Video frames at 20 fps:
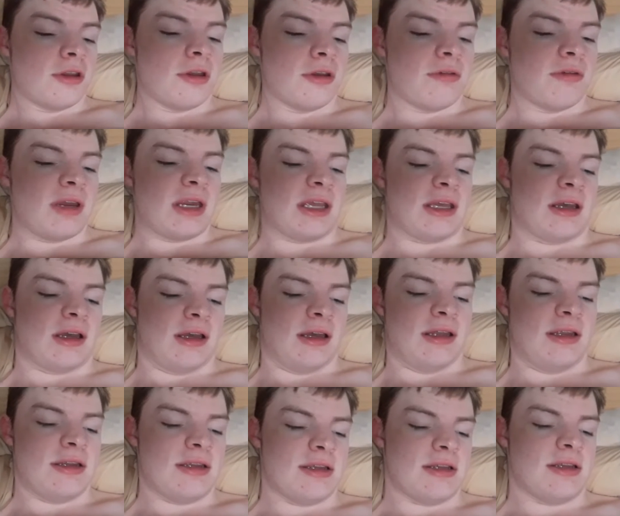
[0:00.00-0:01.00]
of any
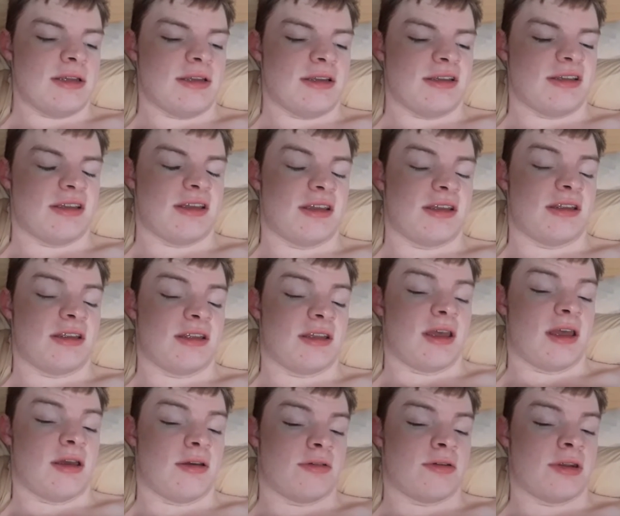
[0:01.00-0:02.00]
kind,
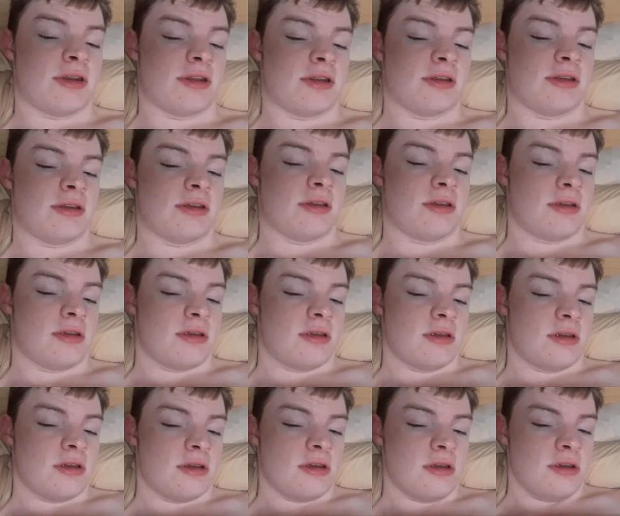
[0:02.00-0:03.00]
it would
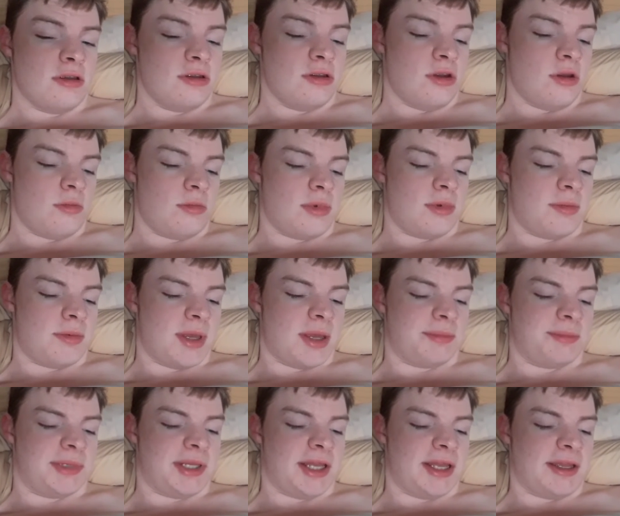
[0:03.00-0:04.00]
not be a
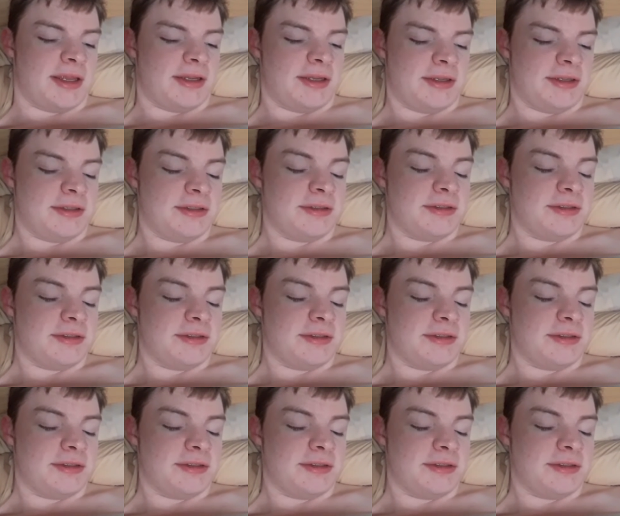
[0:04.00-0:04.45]
bad plan.